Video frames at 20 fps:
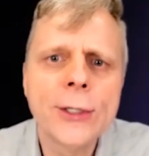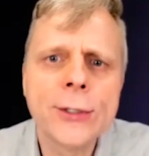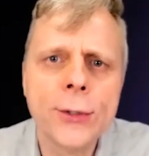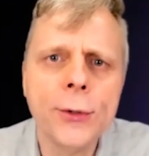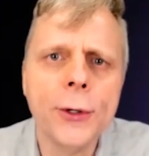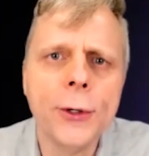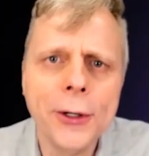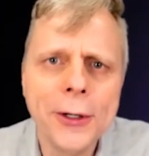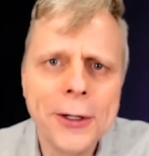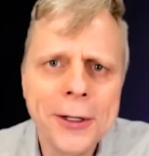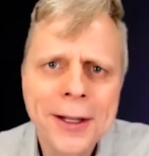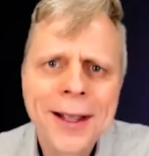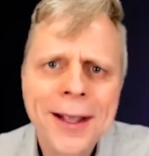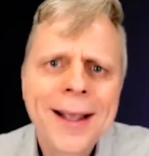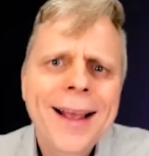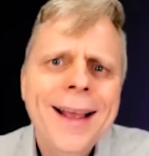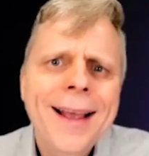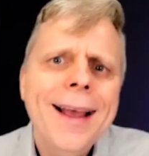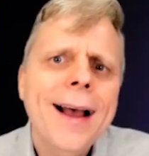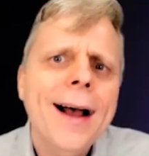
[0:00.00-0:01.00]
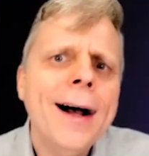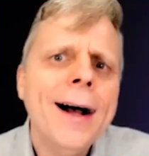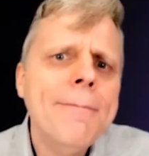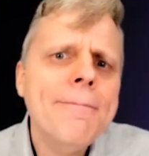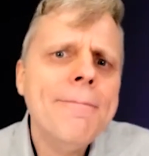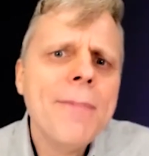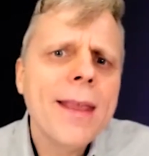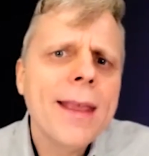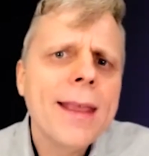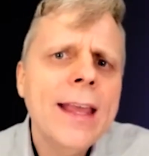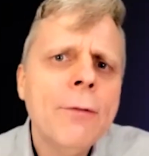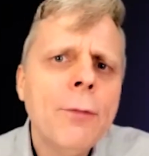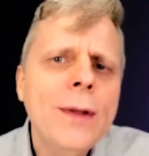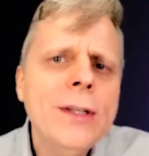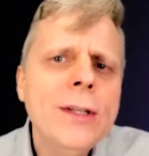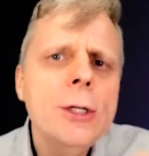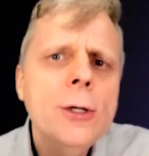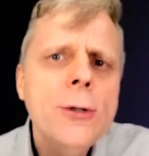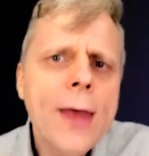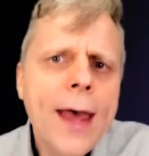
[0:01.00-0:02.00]
sword. Um, if we
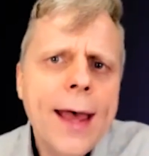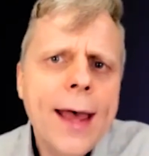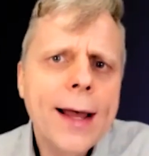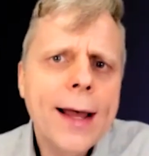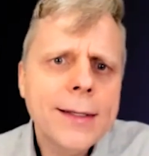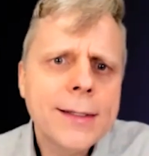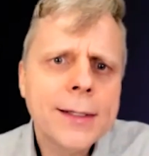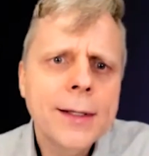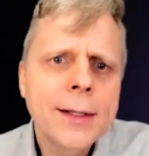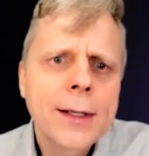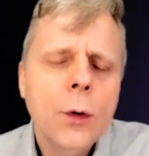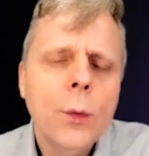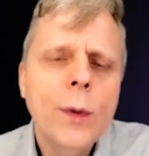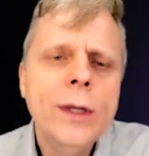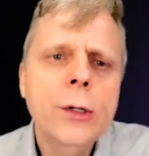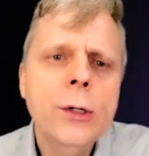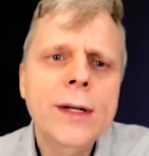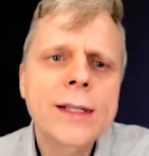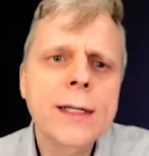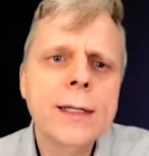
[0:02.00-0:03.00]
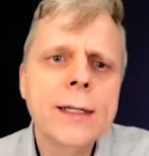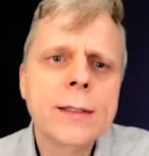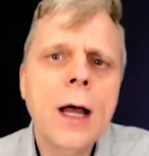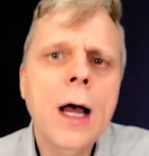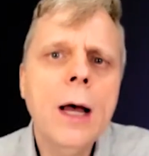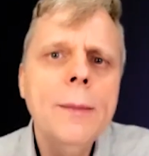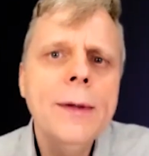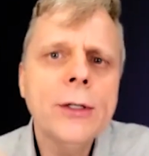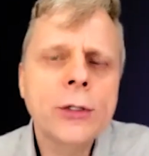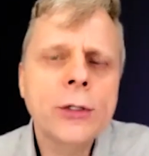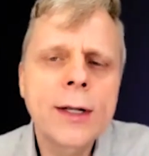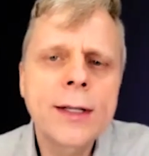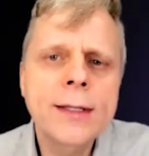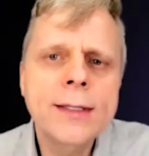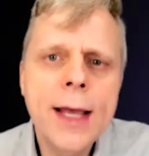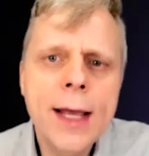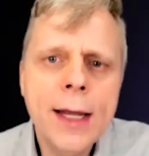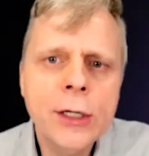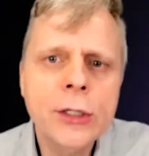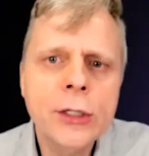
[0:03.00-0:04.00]
do that, we do it as an atomic
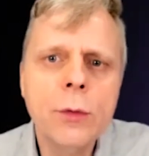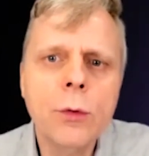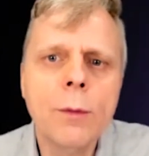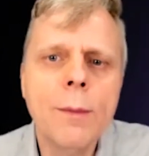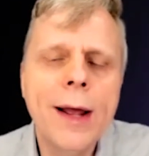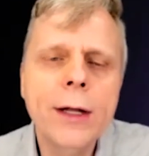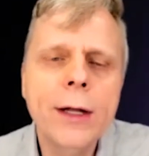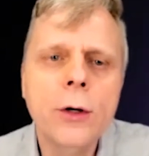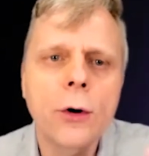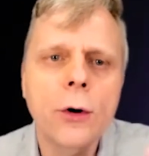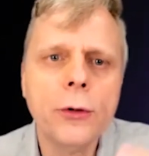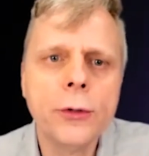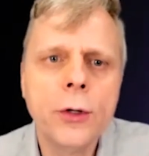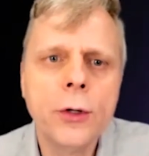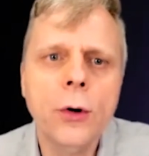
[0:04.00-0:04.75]
transaction where my gold